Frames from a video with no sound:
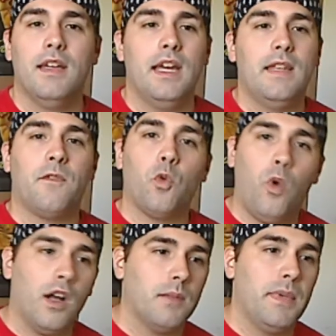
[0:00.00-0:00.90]
And then for
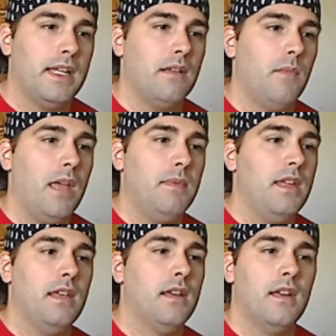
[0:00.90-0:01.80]
waterbending,
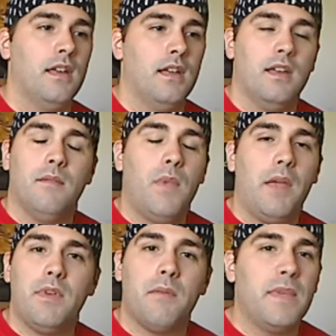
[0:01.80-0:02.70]
maybe
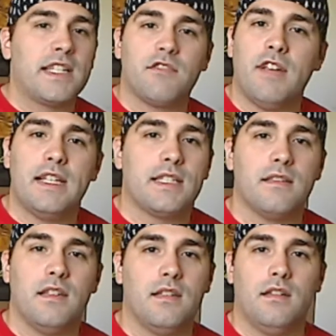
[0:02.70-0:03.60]
a mixed race
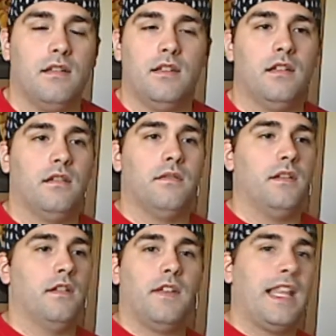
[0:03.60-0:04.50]
of
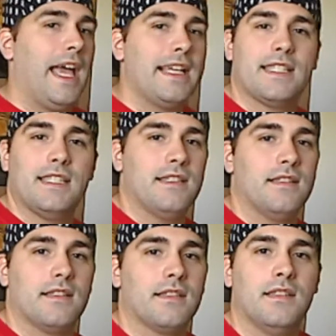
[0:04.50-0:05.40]

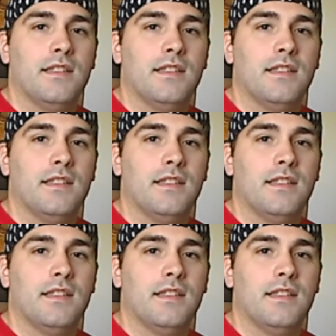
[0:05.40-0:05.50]
Alaskans